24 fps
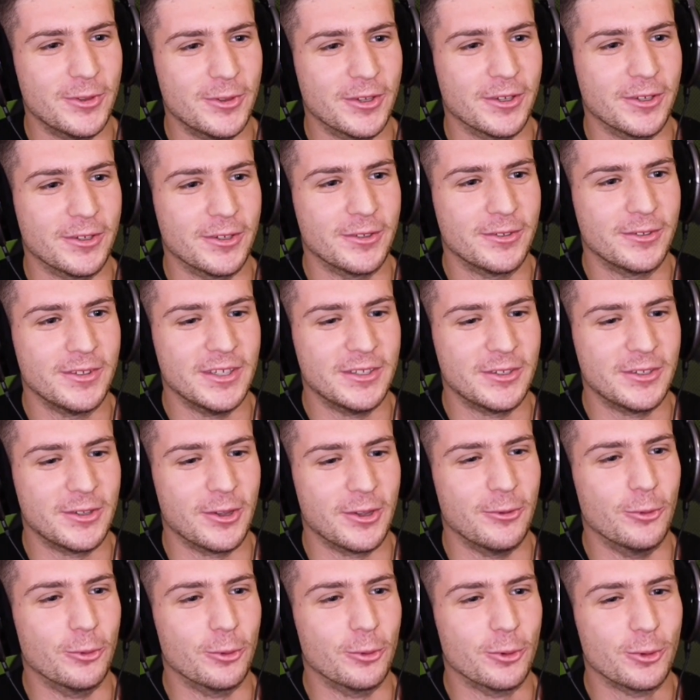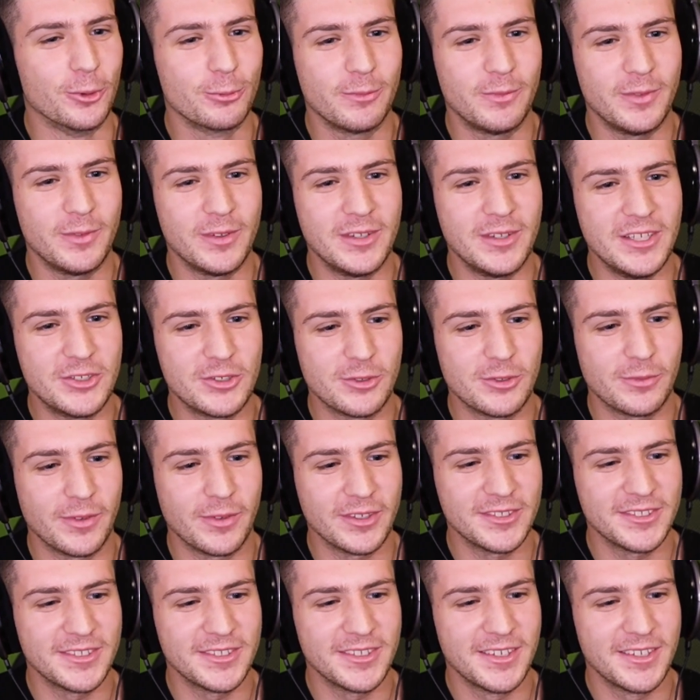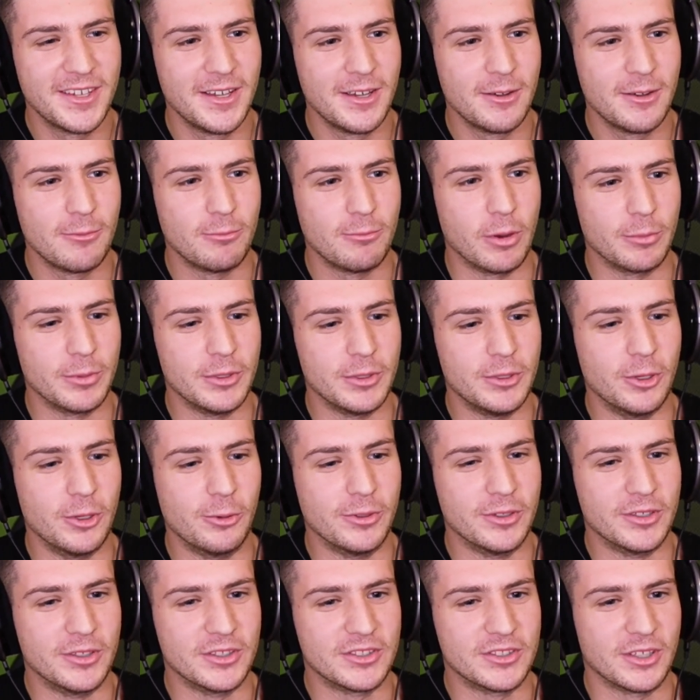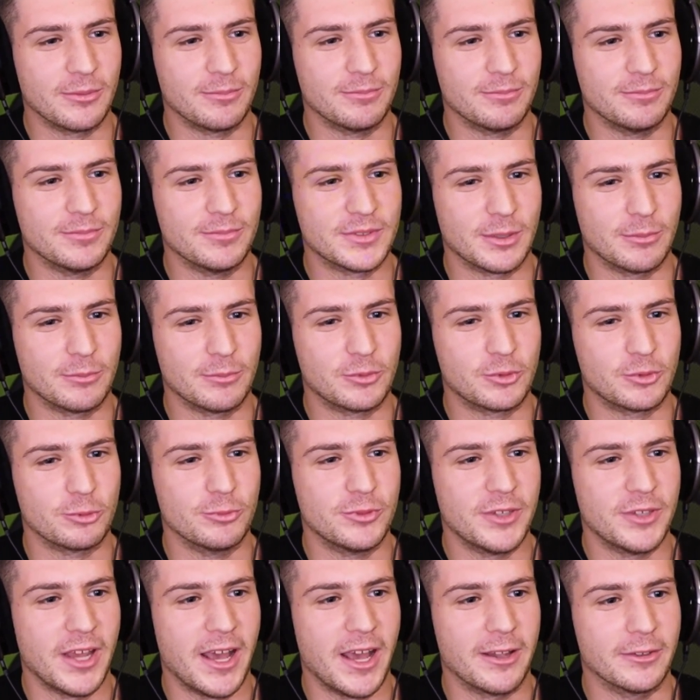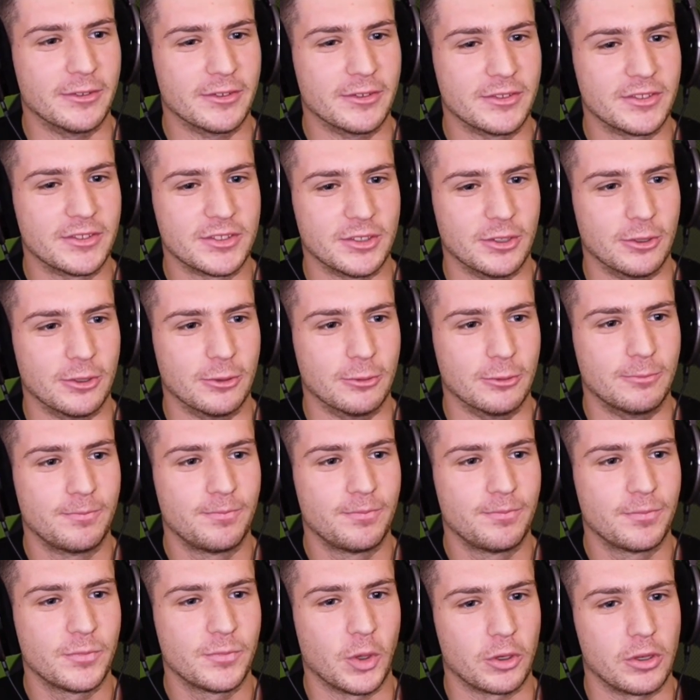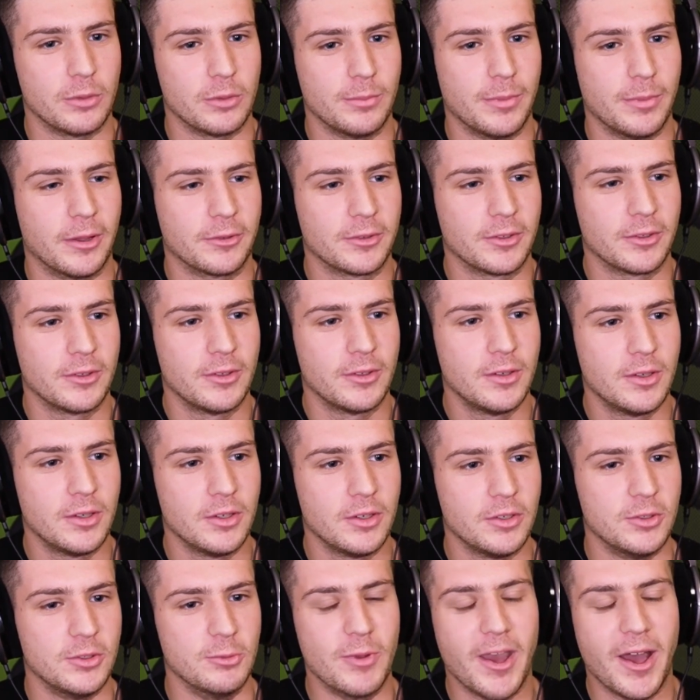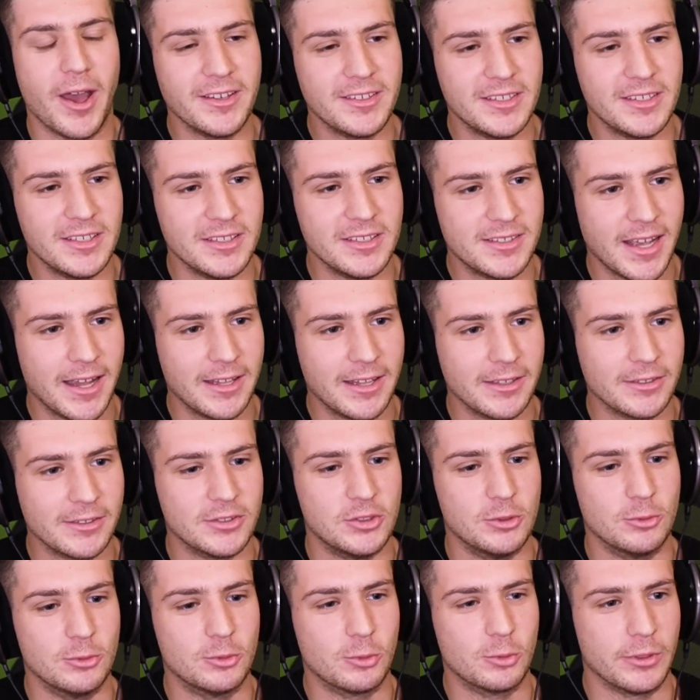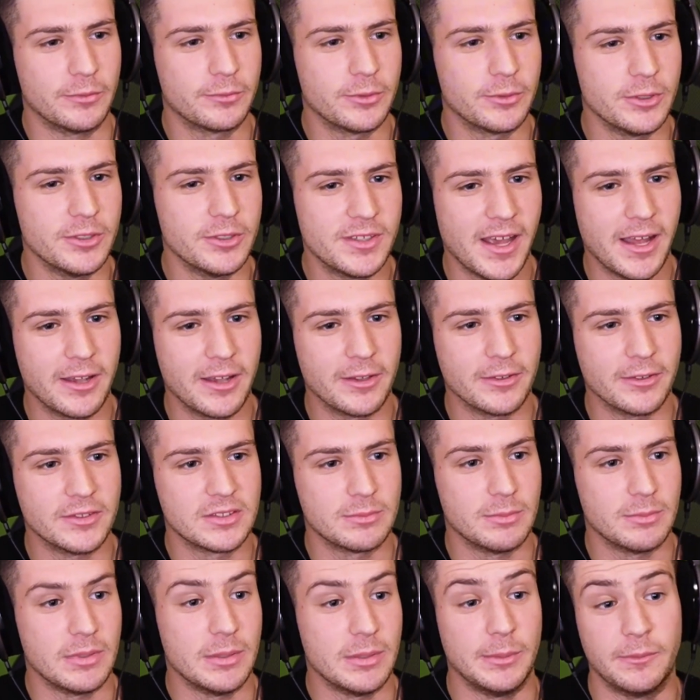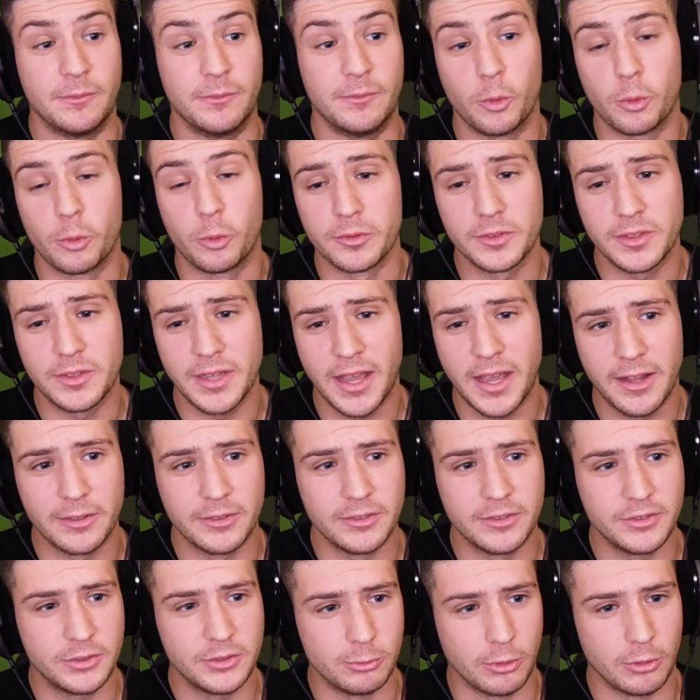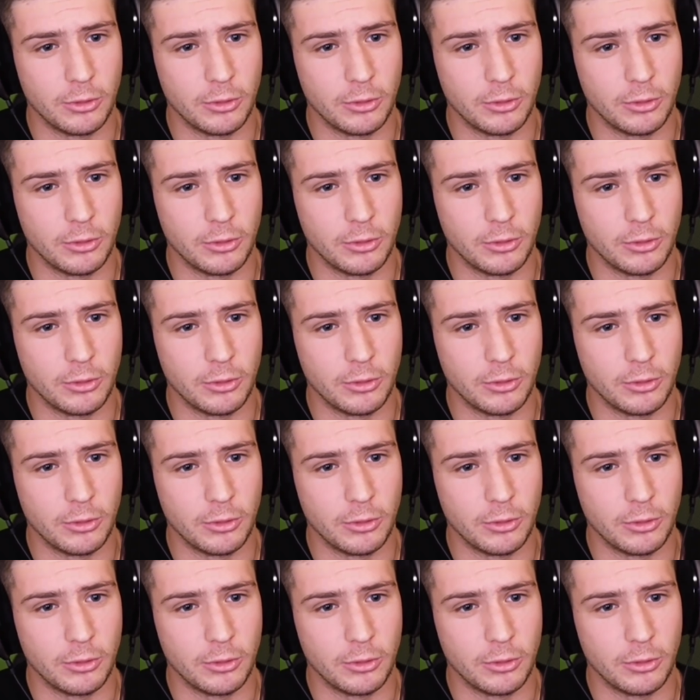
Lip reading: the nerd within each of us, where we go into some true talents. So talking about U19 talents, U23 talents, maybe foreign talents who